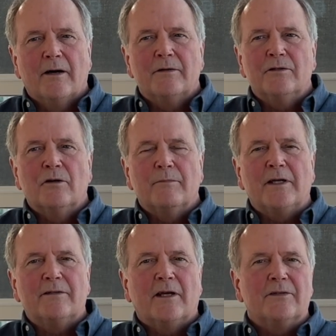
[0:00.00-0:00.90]
you don't
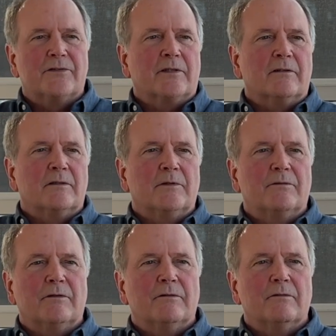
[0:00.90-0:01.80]
maintain signaling
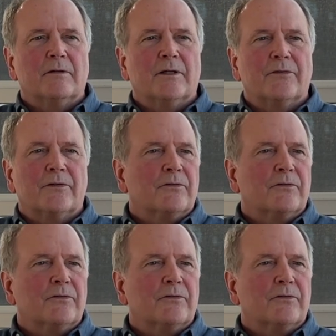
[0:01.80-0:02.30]
between neurons.